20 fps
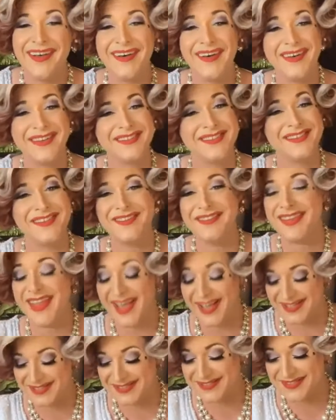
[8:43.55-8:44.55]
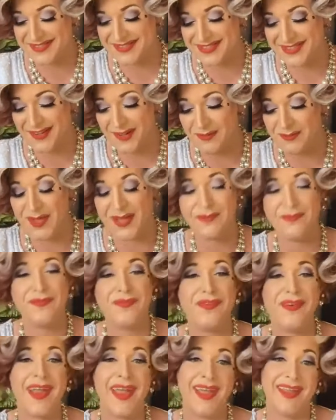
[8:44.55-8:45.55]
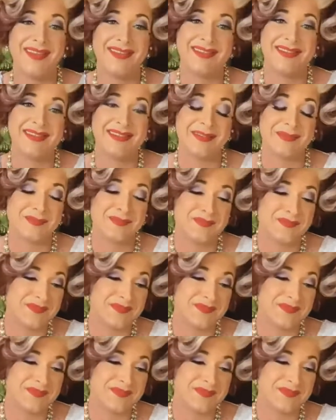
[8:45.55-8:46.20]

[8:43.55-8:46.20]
Oh, so nice to see all my friends.